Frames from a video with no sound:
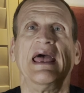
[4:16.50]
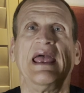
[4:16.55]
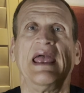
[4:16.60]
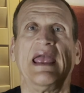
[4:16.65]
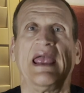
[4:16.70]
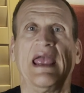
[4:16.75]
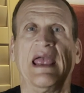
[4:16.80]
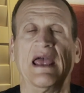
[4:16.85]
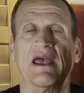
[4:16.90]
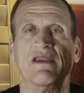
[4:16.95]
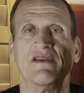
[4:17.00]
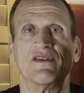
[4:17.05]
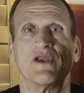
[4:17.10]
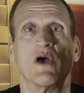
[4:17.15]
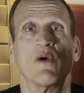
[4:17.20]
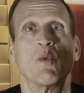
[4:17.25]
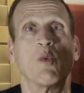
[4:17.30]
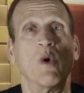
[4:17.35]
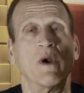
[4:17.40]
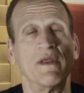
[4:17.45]
And
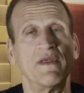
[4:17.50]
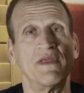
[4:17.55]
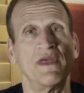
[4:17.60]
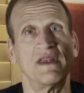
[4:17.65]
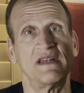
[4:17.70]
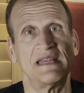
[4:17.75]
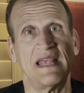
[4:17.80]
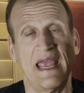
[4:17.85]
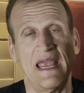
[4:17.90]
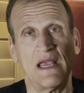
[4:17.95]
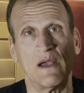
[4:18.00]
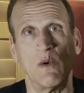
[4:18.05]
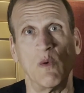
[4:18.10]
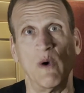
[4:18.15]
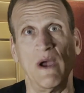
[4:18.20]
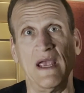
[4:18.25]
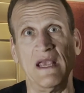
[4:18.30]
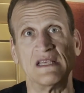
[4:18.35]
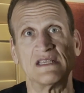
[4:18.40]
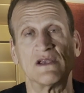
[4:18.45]
one of the
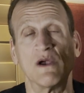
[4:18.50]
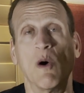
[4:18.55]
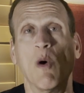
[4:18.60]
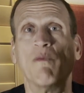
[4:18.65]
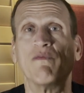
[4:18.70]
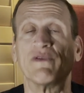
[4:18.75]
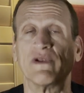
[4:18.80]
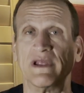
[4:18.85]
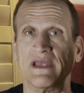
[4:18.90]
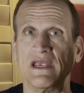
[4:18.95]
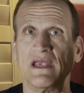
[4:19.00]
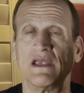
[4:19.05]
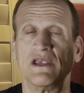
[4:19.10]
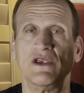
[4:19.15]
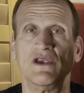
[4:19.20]
takeaways, hopefully,